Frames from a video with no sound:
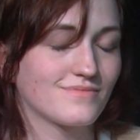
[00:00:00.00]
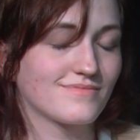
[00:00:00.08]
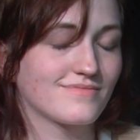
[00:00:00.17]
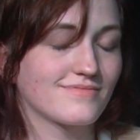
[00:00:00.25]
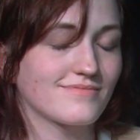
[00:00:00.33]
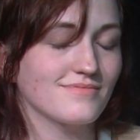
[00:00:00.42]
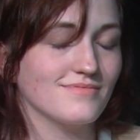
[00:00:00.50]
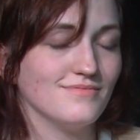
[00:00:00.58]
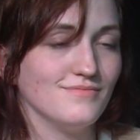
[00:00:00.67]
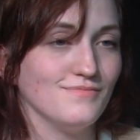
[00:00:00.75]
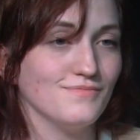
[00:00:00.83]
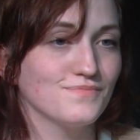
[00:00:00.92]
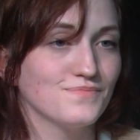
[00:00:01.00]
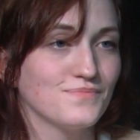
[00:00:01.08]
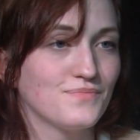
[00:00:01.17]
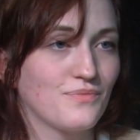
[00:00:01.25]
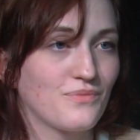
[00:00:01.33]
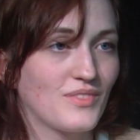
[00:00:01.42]

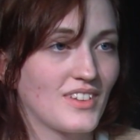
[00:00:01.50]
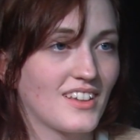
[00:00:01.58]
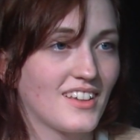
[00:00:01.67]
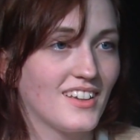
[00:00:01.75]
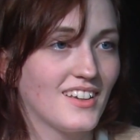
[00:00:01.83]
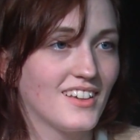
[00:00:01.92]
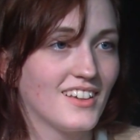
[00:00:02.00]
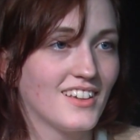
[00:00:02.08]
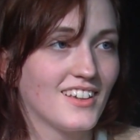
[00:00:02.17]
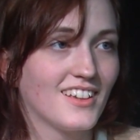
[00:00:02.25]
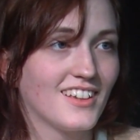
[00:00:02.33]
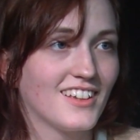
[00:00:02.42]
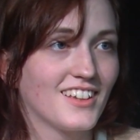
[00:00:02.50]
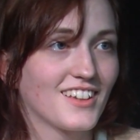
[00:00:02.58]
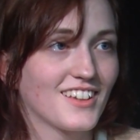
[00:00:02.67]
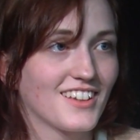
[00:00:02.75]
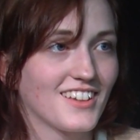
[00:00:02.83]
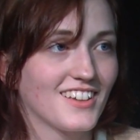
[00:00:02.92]

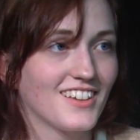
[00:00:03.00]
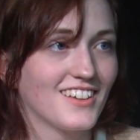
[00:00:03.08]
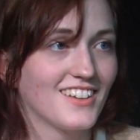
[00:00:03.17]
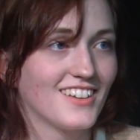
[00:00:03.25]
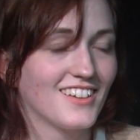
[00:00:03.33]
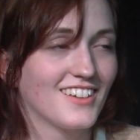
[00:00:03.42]
Nothing is said.